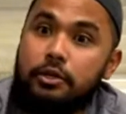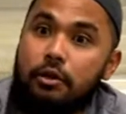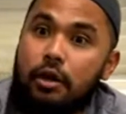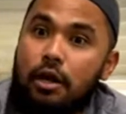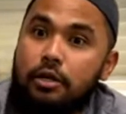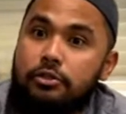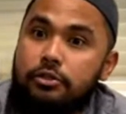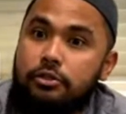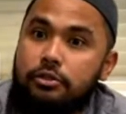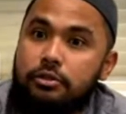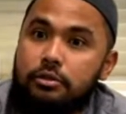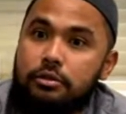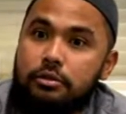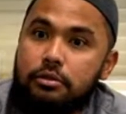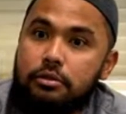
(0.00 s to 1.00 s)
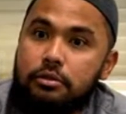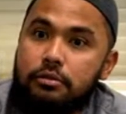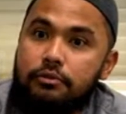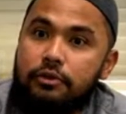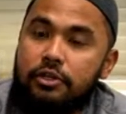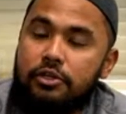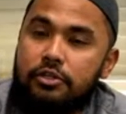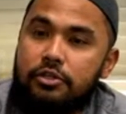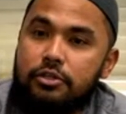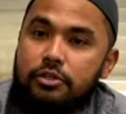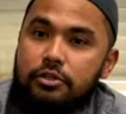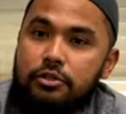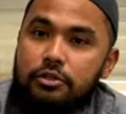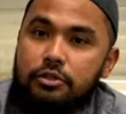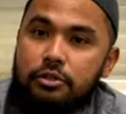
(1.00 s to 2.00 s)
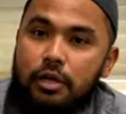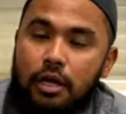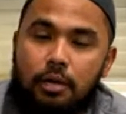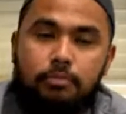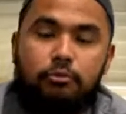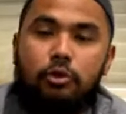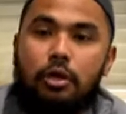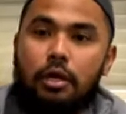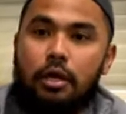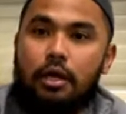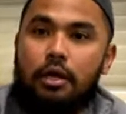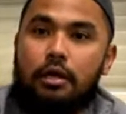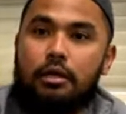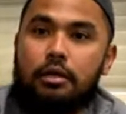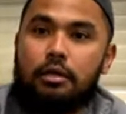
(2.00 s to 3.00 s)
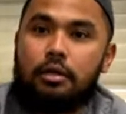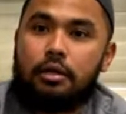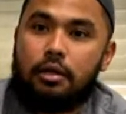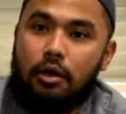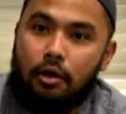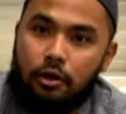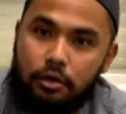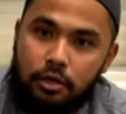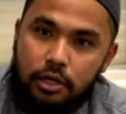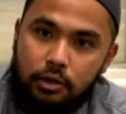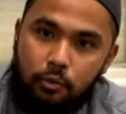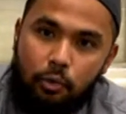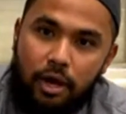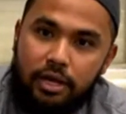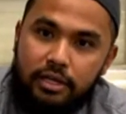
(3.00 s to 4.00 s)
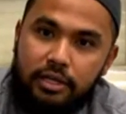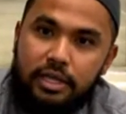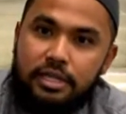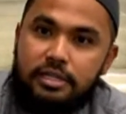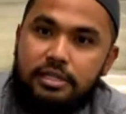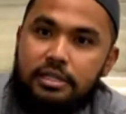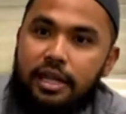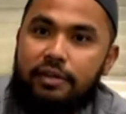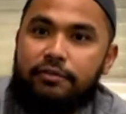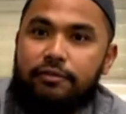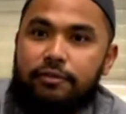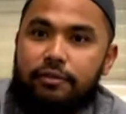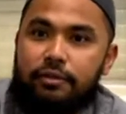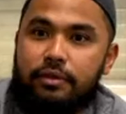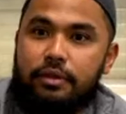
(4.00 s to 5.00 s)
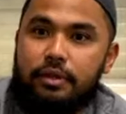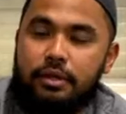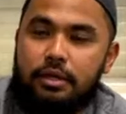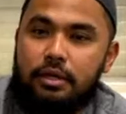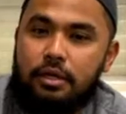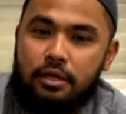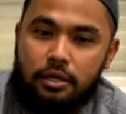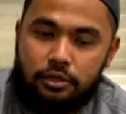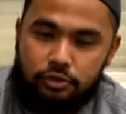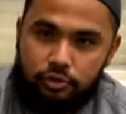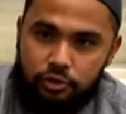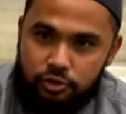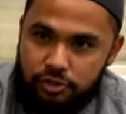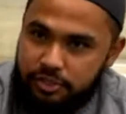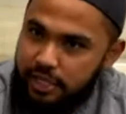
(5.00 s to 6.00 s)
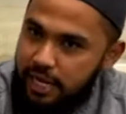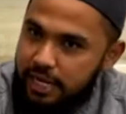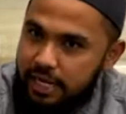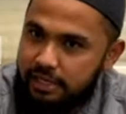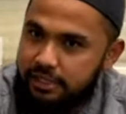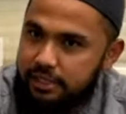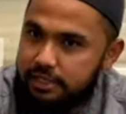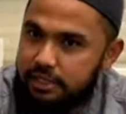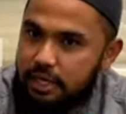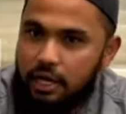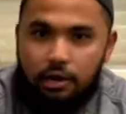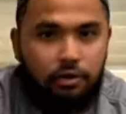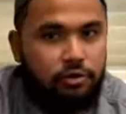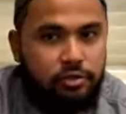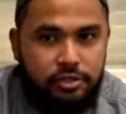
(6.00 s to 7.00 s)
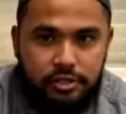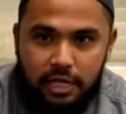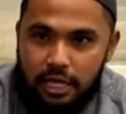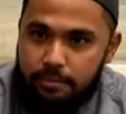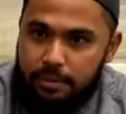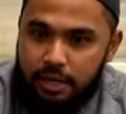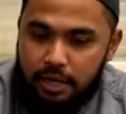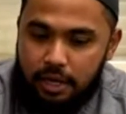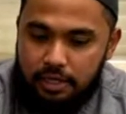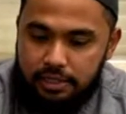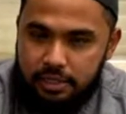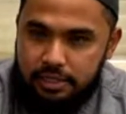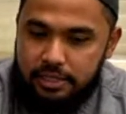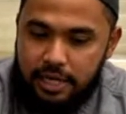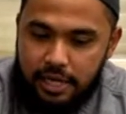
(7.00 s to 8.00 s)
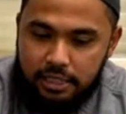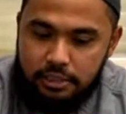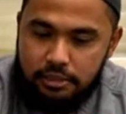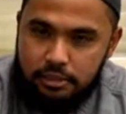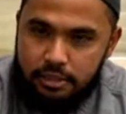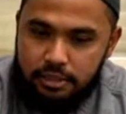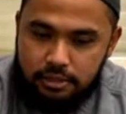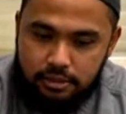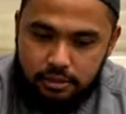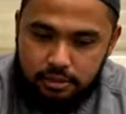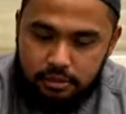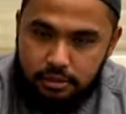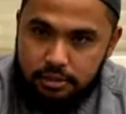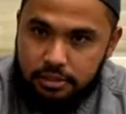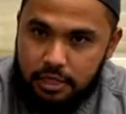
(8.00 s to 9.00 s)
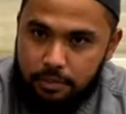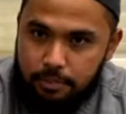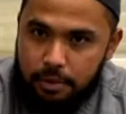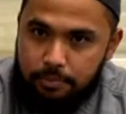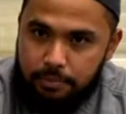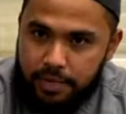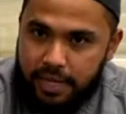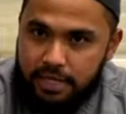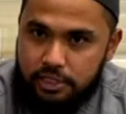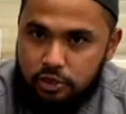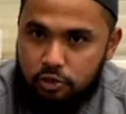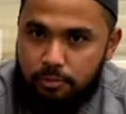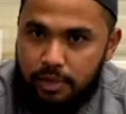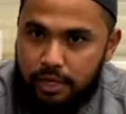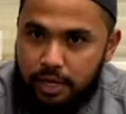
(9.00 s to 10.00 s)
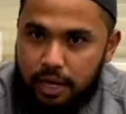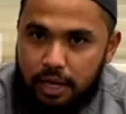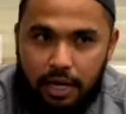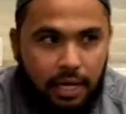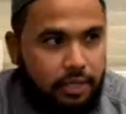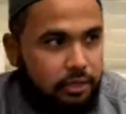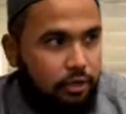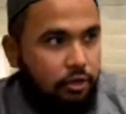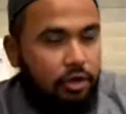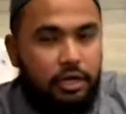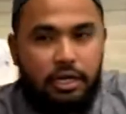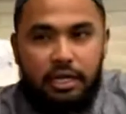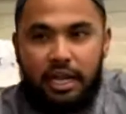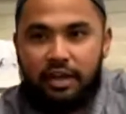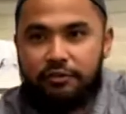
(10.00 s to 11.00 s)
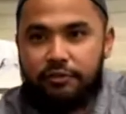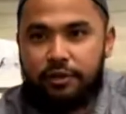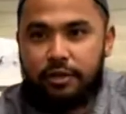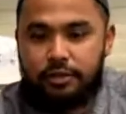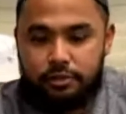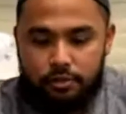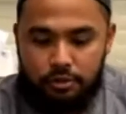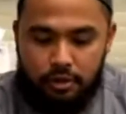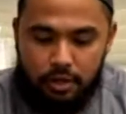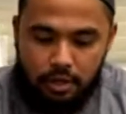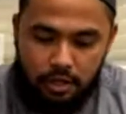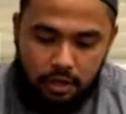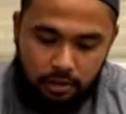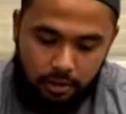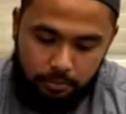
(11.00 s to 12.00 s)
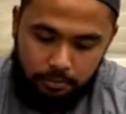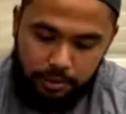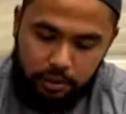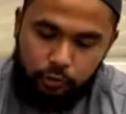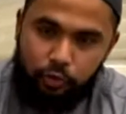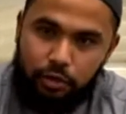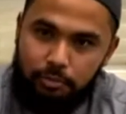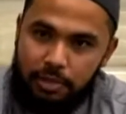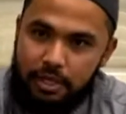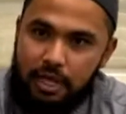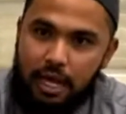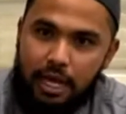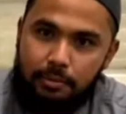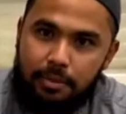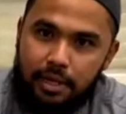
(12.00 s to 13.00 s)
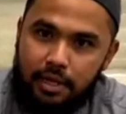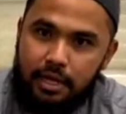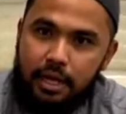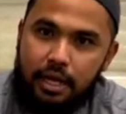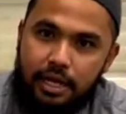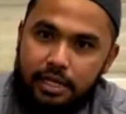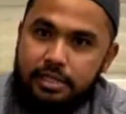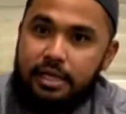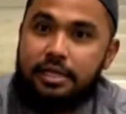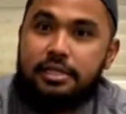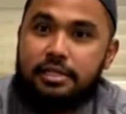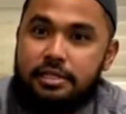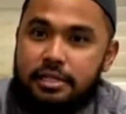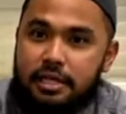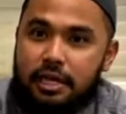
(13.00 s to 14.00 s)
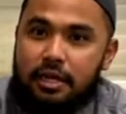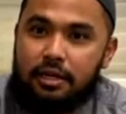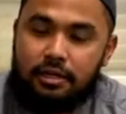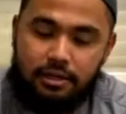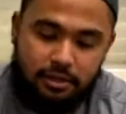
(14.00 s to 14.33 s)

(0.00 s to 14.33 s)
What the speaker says: your Hajj, finish, Alhamdulillah. Only one thing's left. So you stay in Azizia or you stay in Makkah. Azizia is a suburb next to Makkah, like Tondi, Langford. So between Mina and Makkah is Azizia.